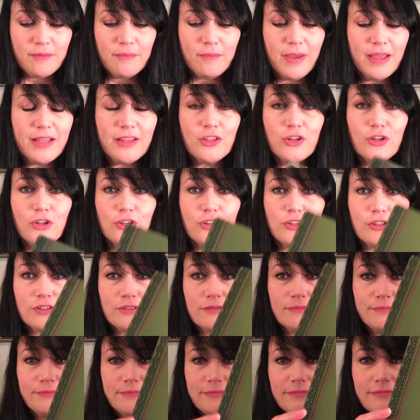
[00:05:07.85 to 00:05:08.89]

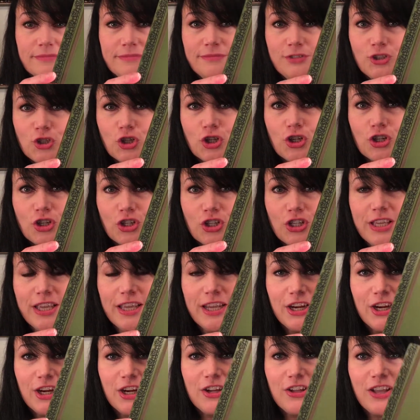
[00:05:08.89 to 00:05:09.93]
little journal
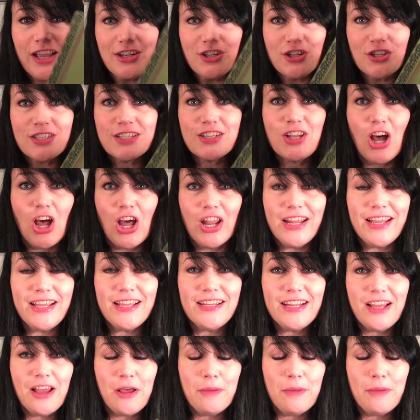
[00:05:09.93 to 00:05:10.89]
here. I just got it.